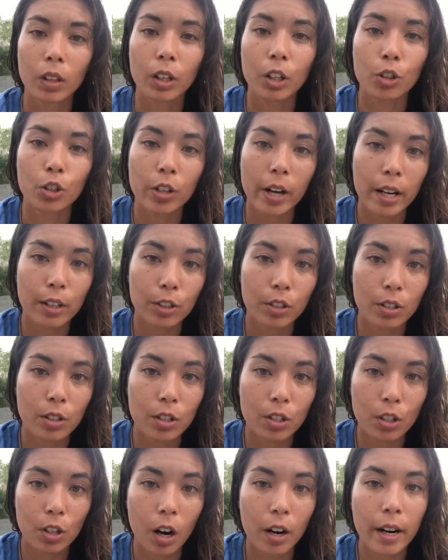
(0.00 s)
The contractions
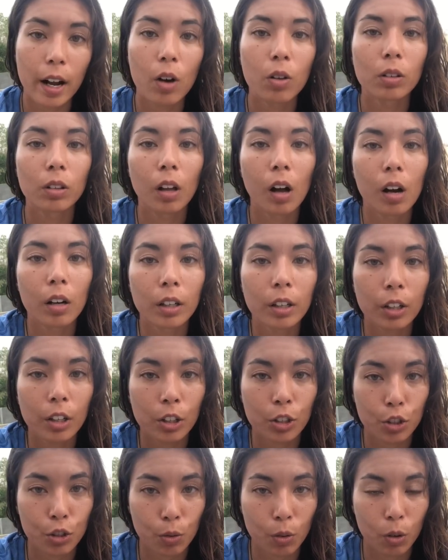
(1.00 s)
start out long and
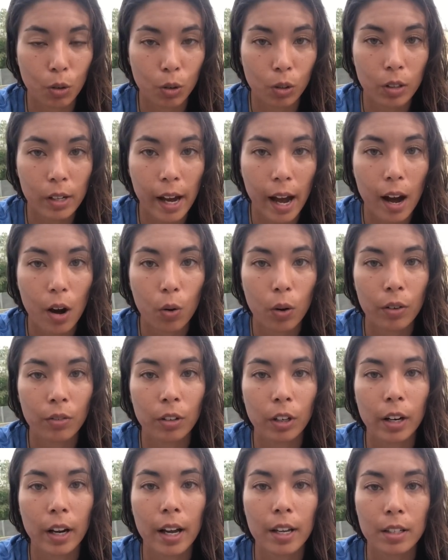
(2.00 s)
controlled.
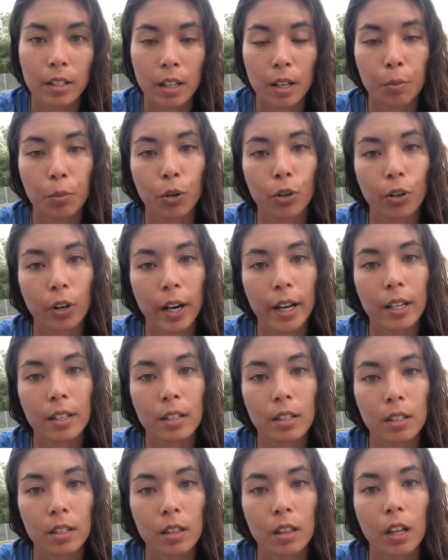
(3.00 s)
However, as they
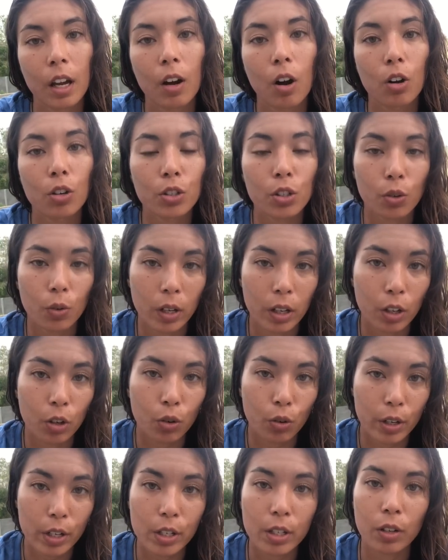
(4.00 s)
progress, they also
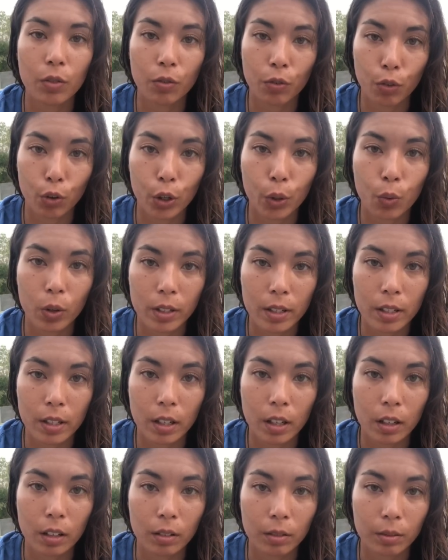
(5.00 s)
increase in
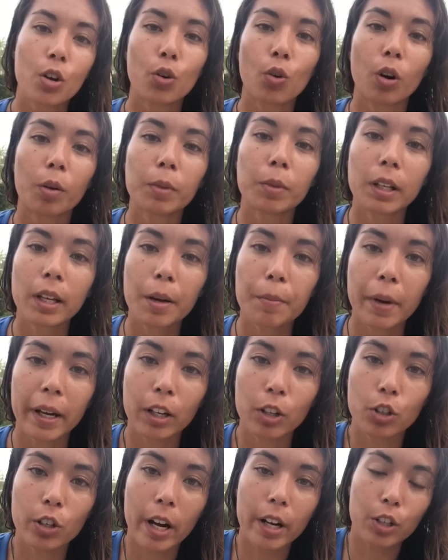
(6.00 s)
frequency. Normally, my
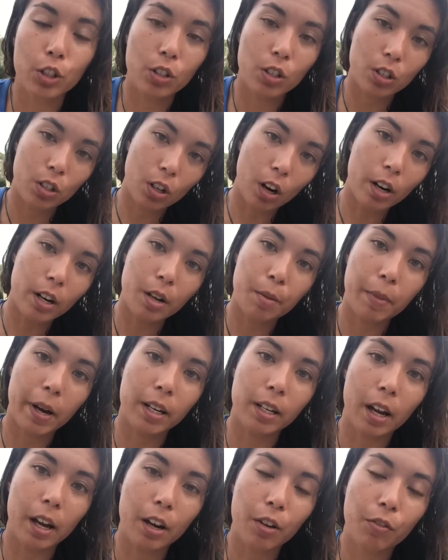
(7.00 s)
contractions start in
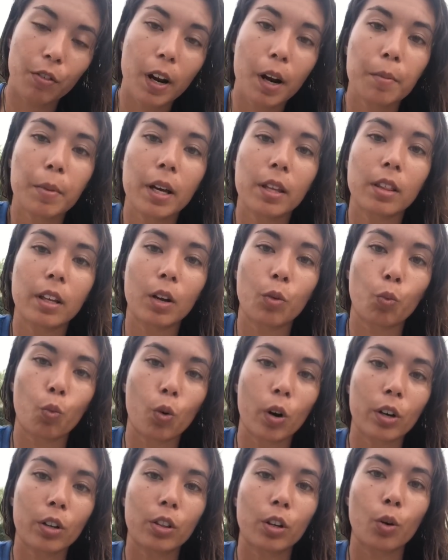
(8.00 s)
my diaphragm and then
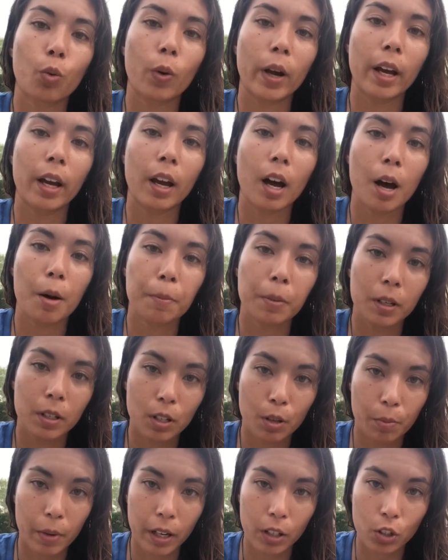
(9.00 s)
work their way up
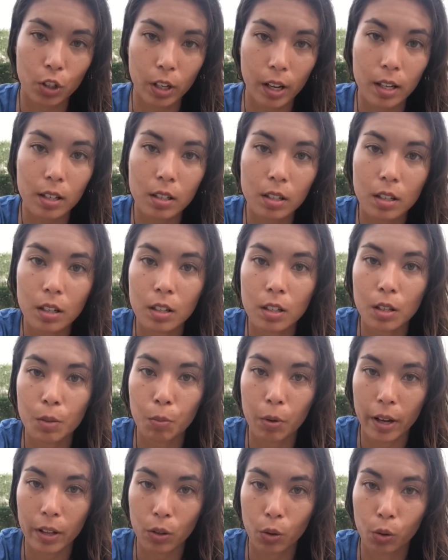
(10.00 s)
into my chest as the
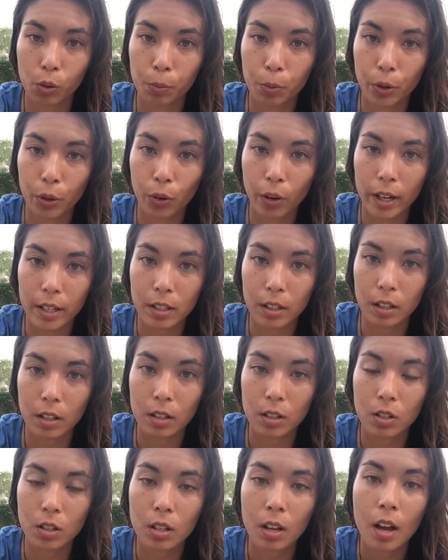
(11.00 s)
breath hold
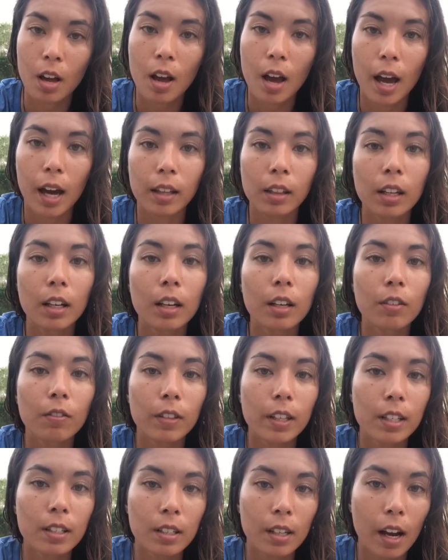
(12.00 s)
progresses. At the end
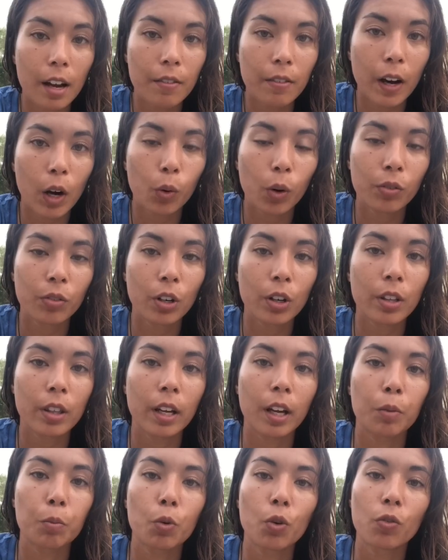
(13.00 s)
of this dive, however,
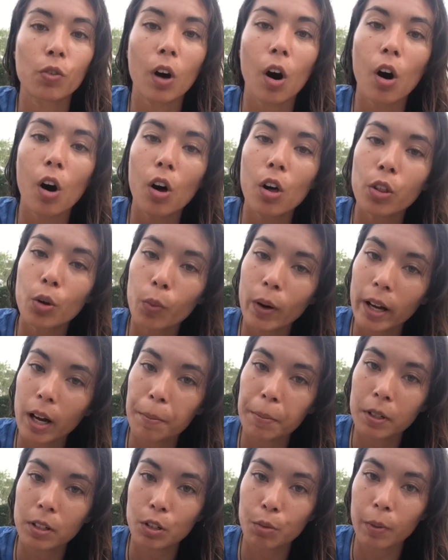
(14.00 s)
they had moved all the way
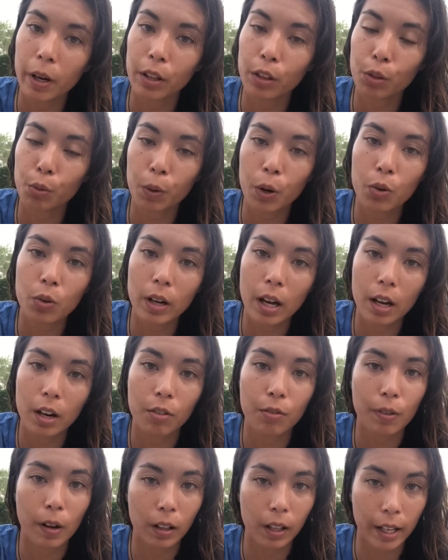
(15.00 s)
up into my throat and
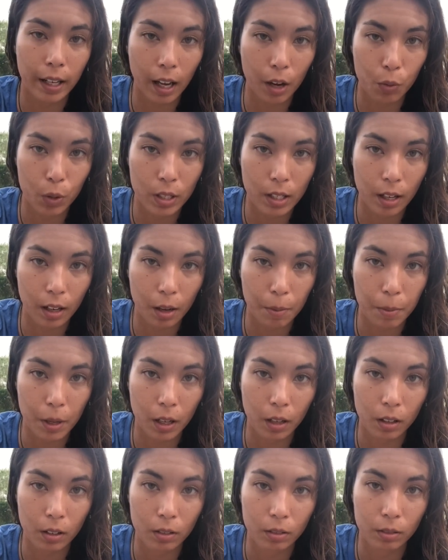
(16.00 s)
it felt like I was hiccuping.